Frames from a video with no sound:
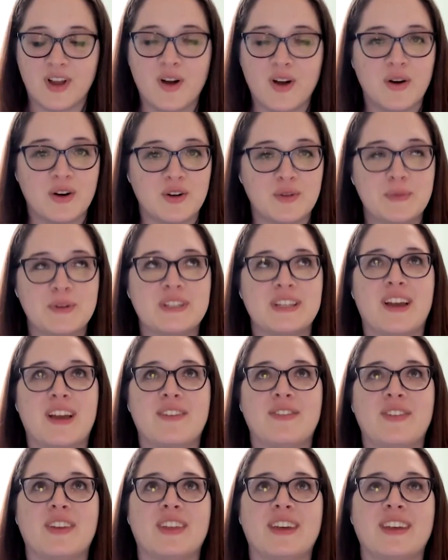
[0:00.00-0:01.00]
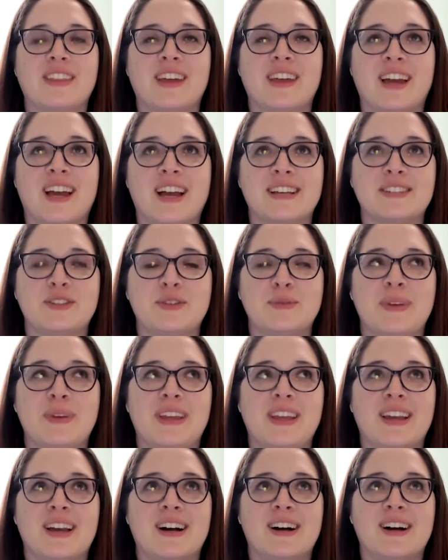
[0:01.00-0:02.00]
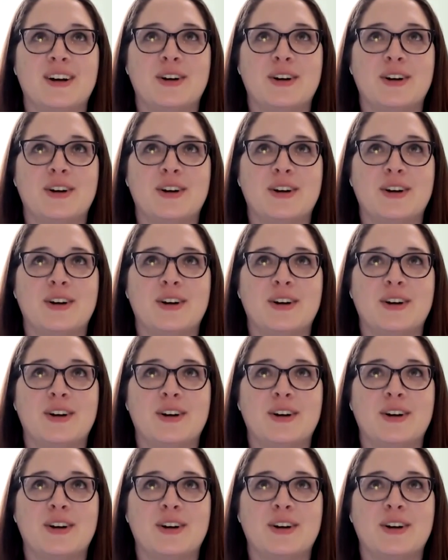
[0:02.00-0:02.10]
Oh, 100%. I feel like that has to be